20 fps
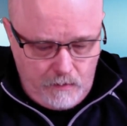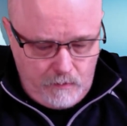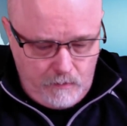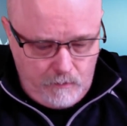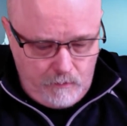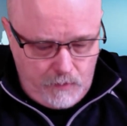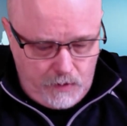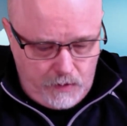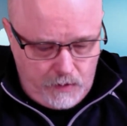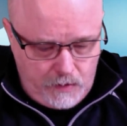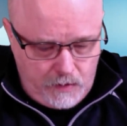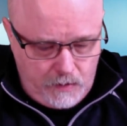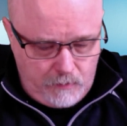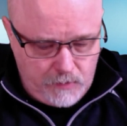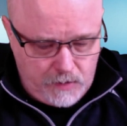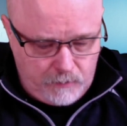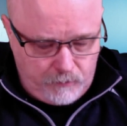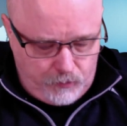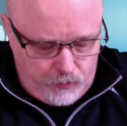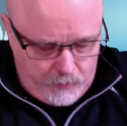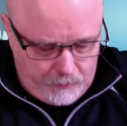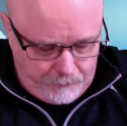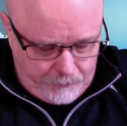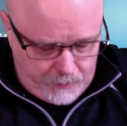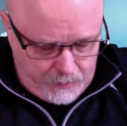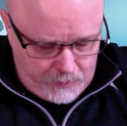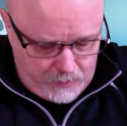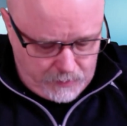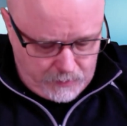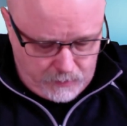But it comes up pretty
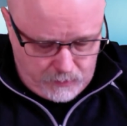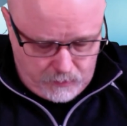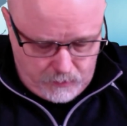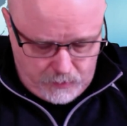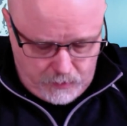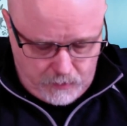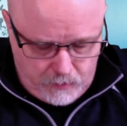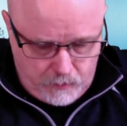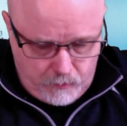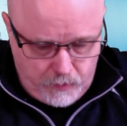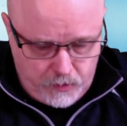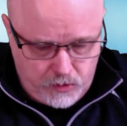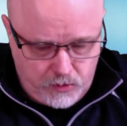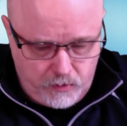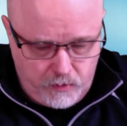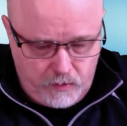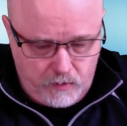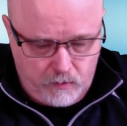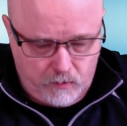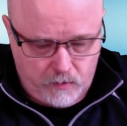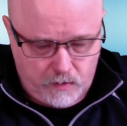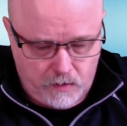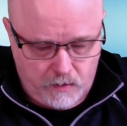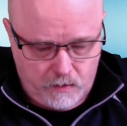fast, so you got to make sure you don't